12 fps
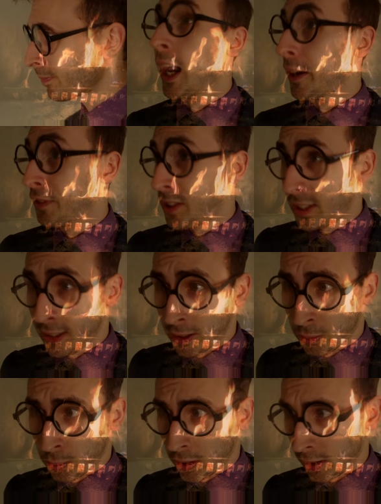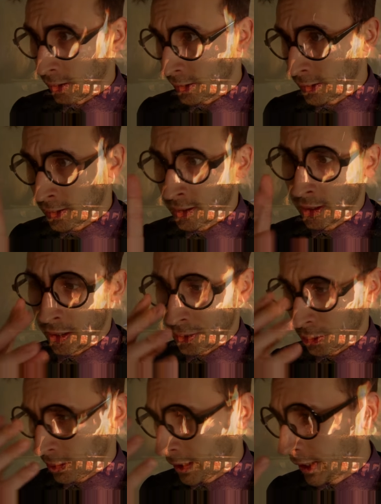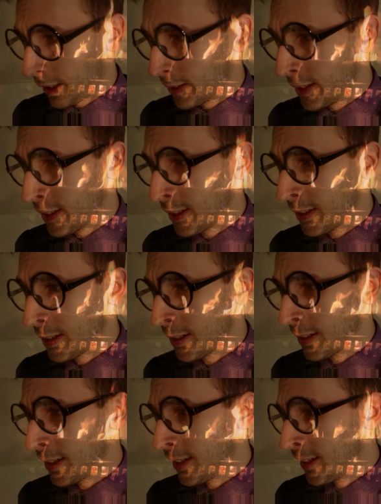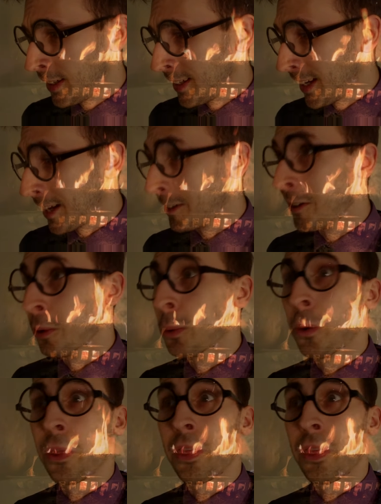I have seen the world inside your head and know all